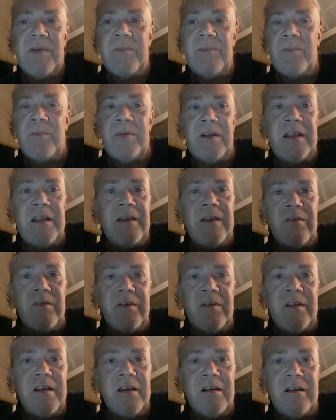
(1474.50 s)
believe you're
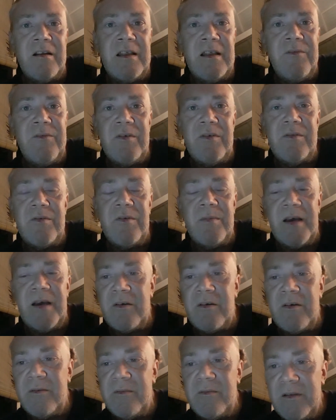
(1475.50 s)
really going to leave YouTube. I
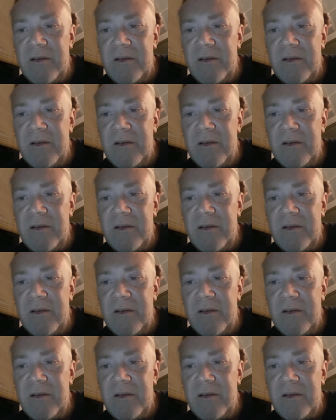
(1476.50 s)
don't.